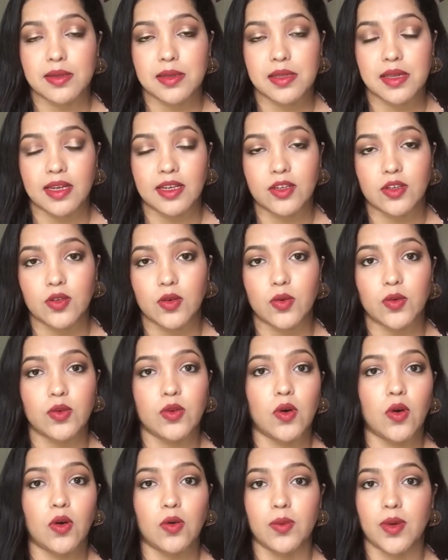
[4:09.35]
skin
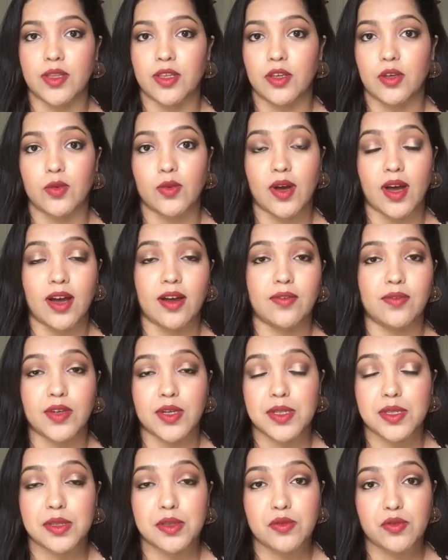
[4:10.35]
tone or whether you have
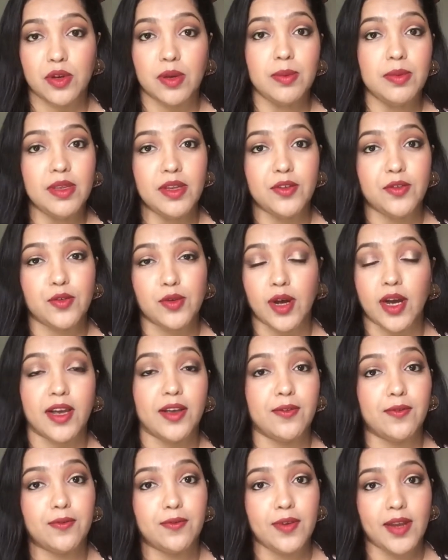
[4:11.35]
extremely
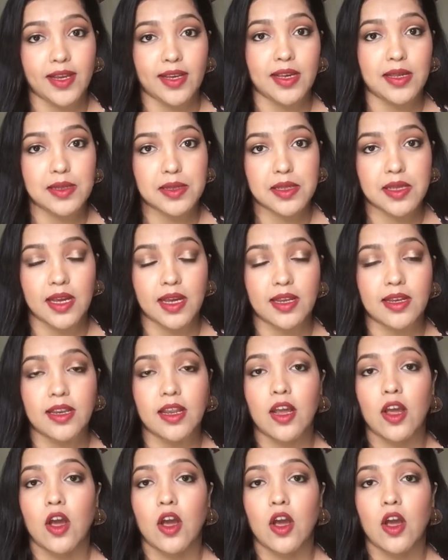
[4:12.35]
dry, flaky skin,